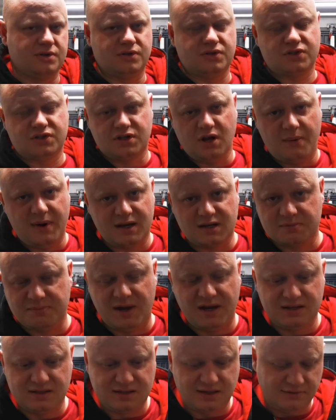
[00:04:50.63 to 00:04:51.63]
so
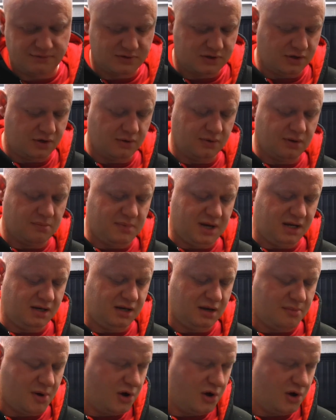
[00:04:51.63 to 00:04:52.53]
expensive to do the media